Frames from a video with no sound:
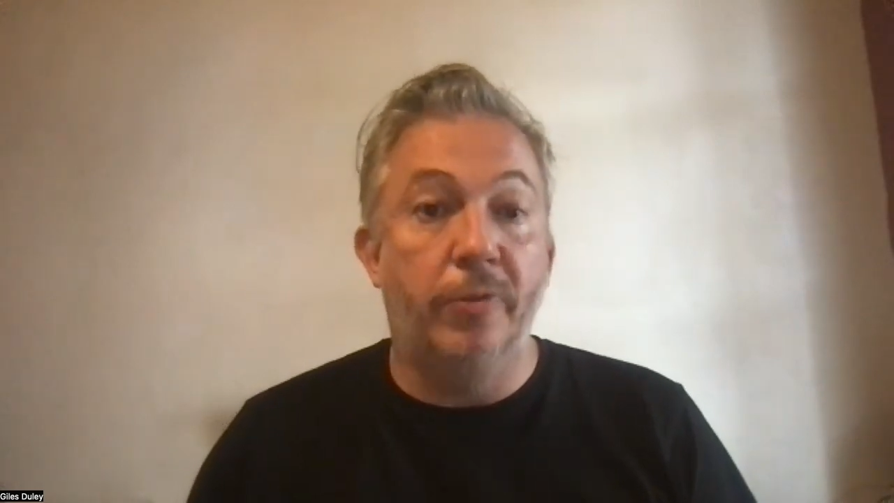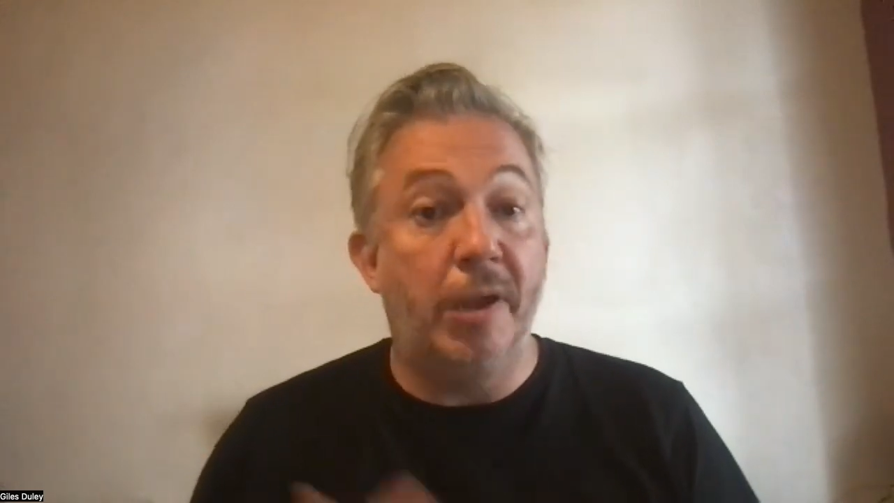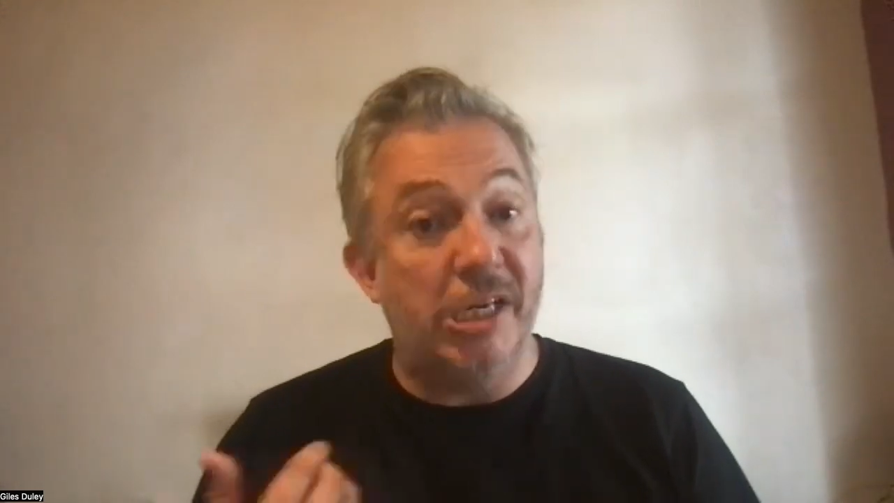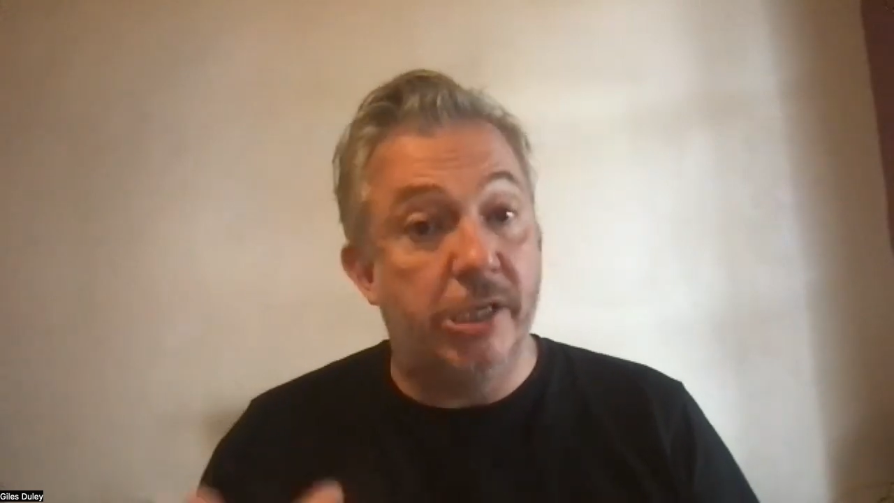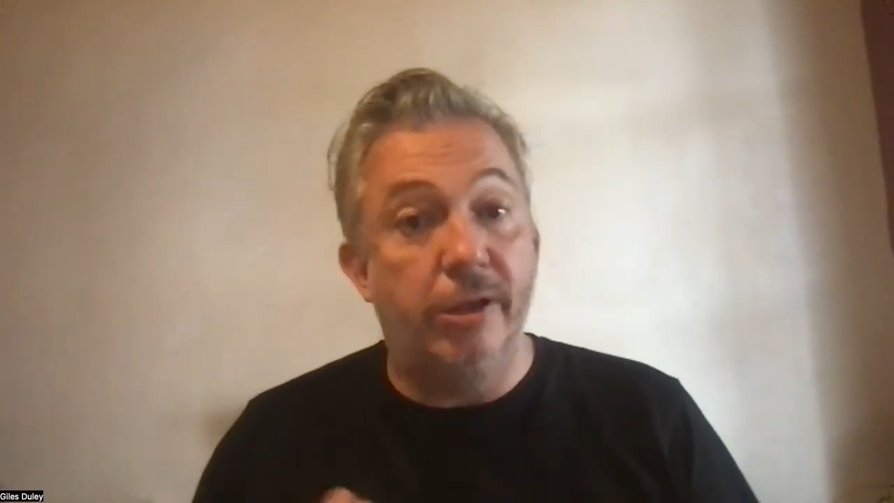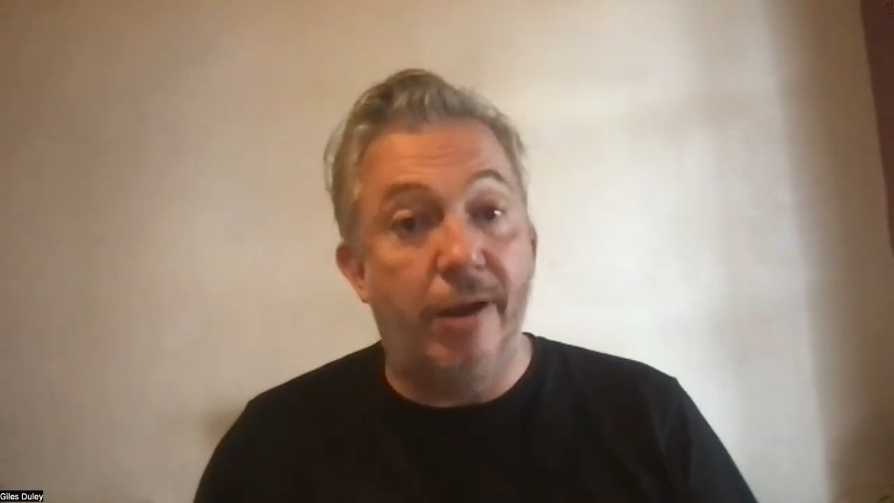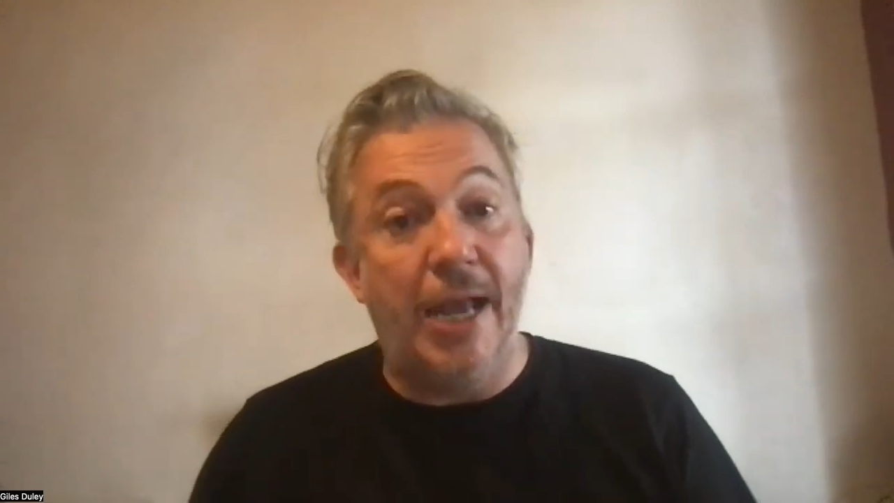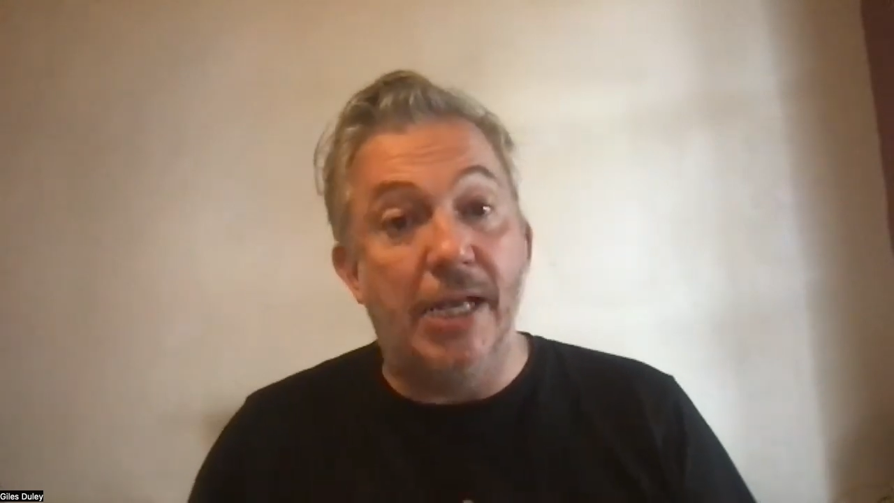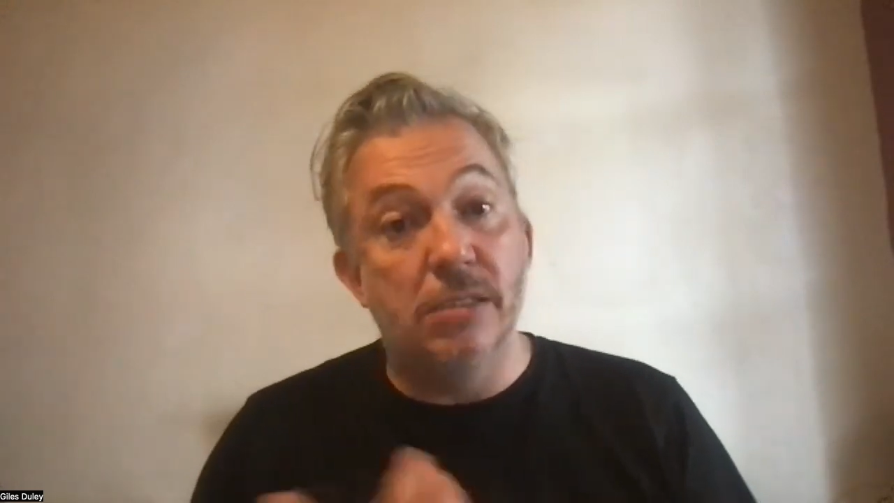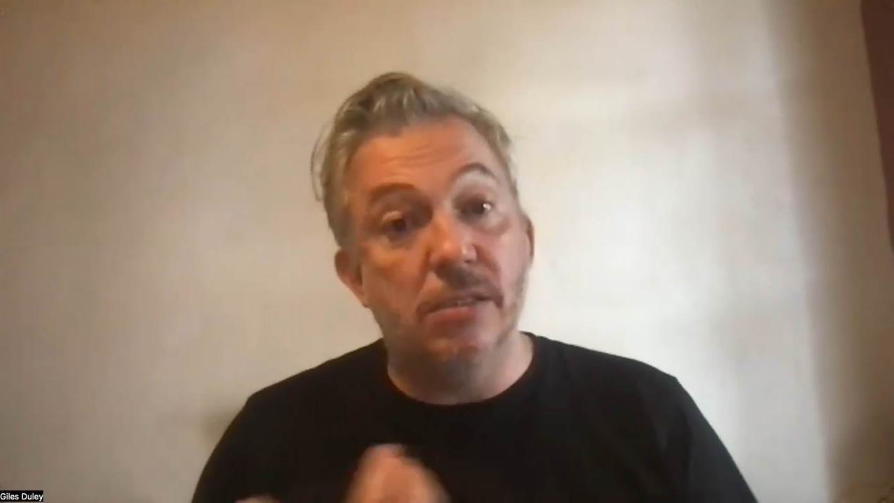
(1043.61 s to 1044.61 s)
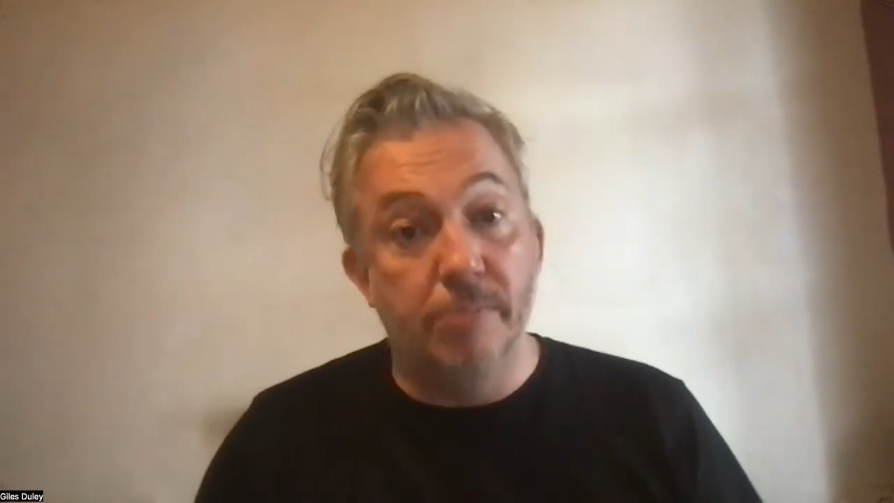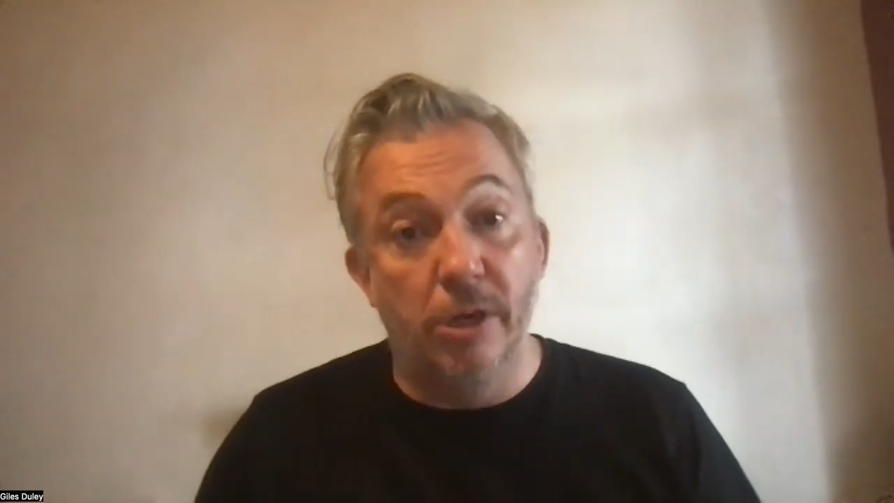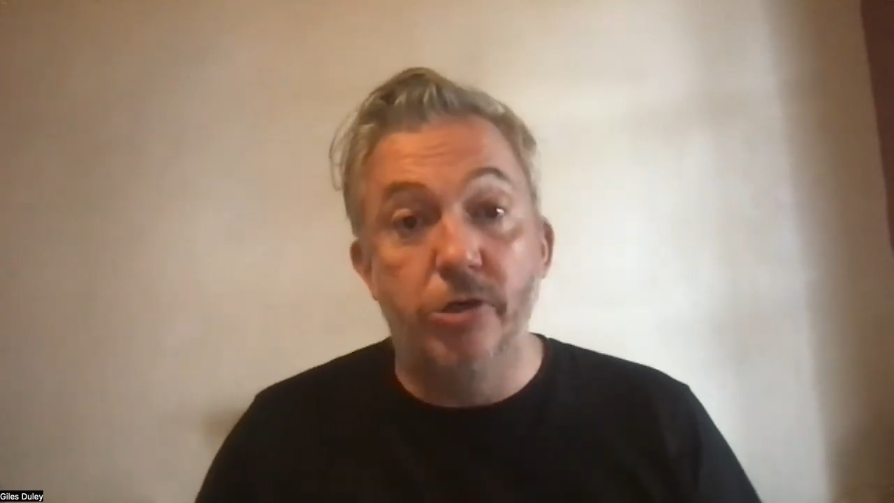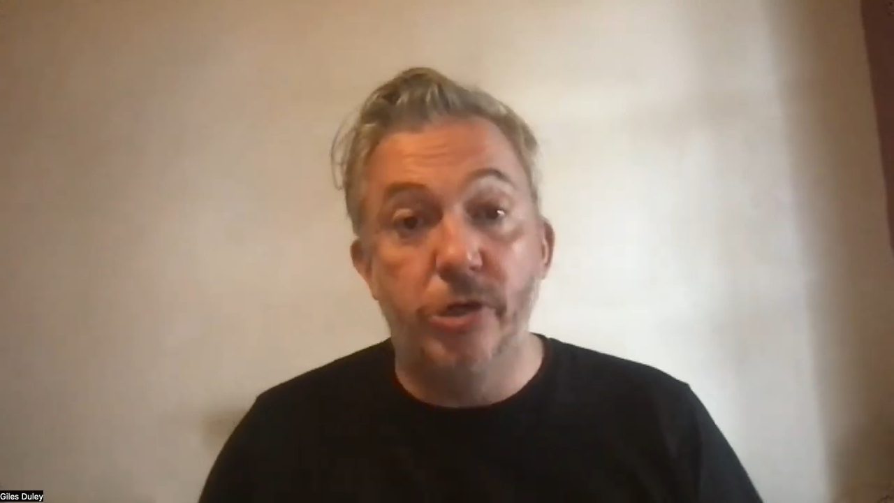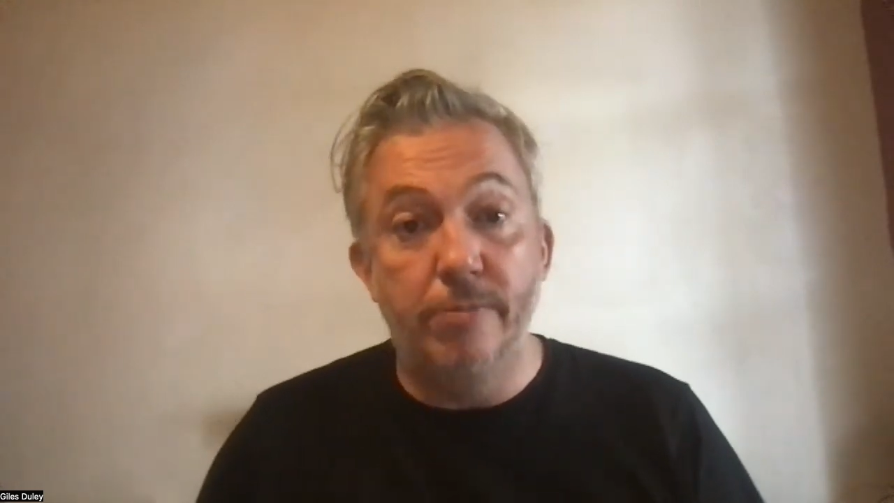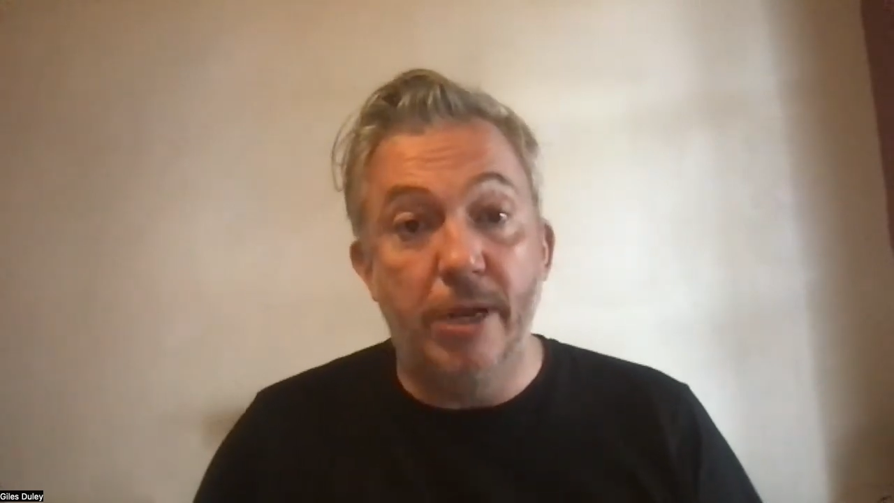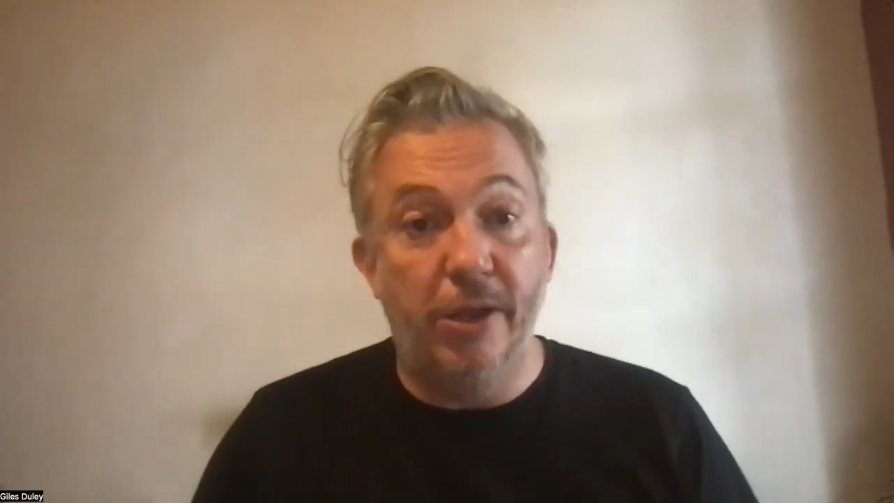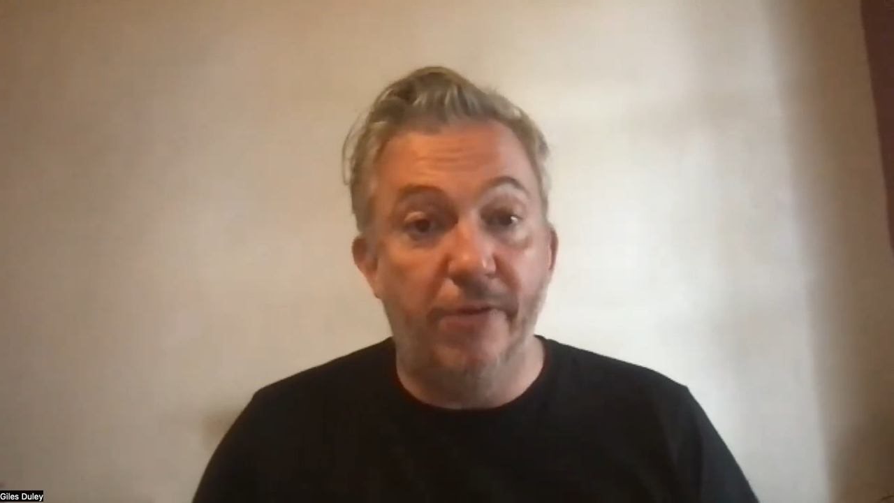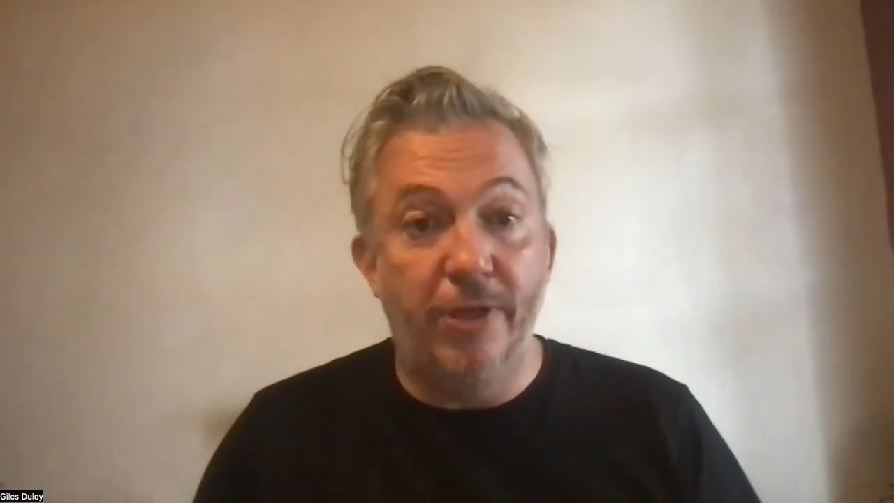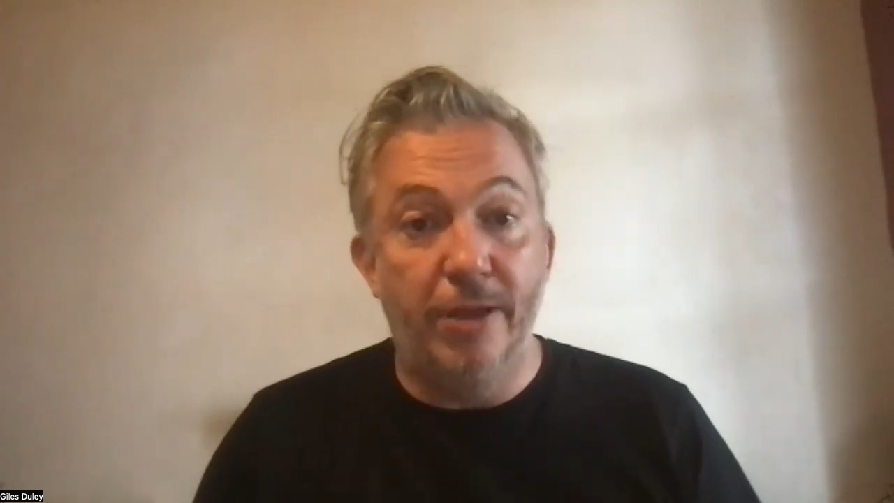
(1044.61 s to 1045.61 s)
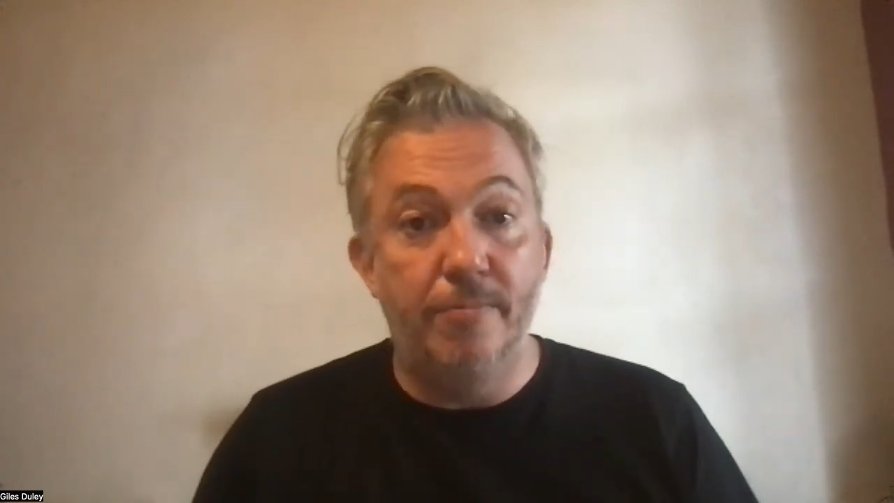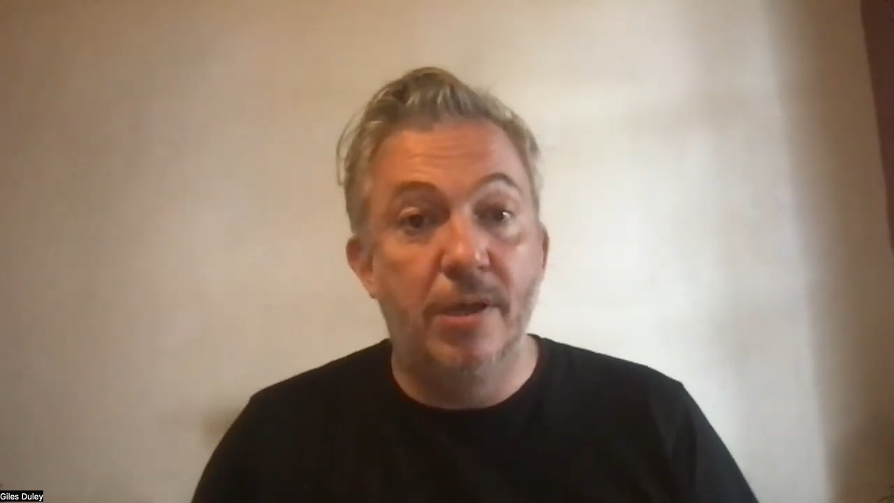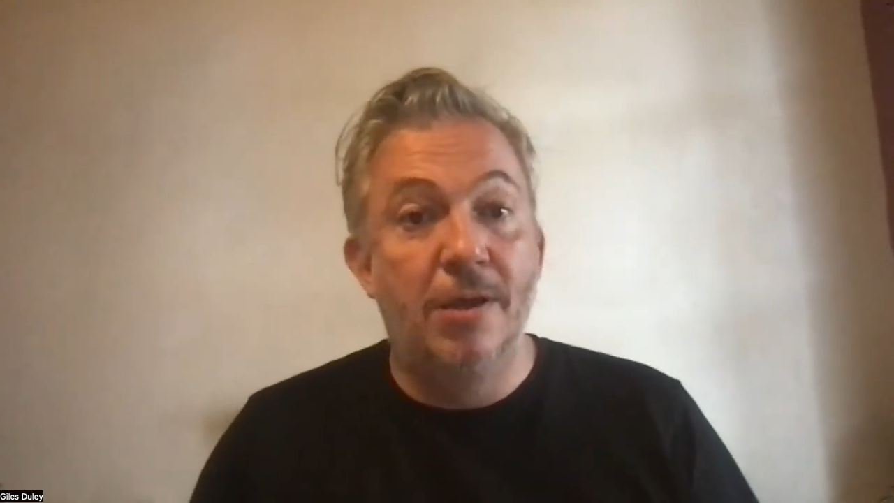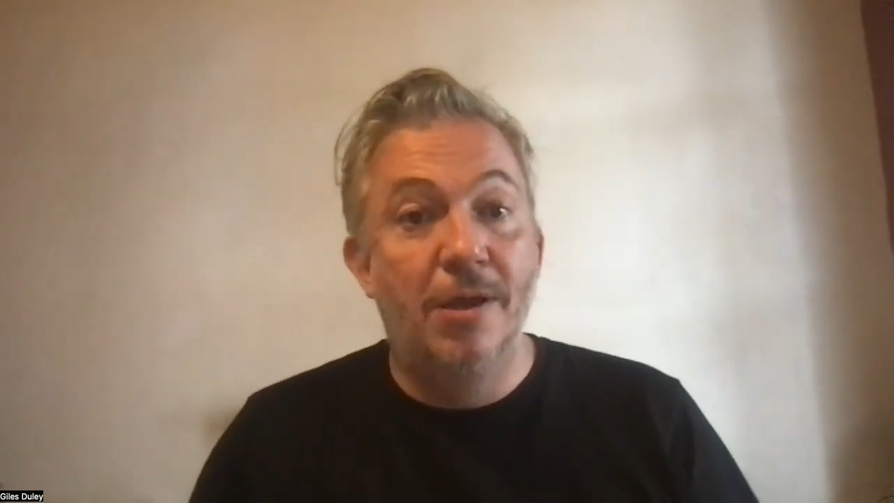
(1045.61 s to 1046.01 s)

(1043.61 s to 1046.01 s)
They're ex-military, many of them,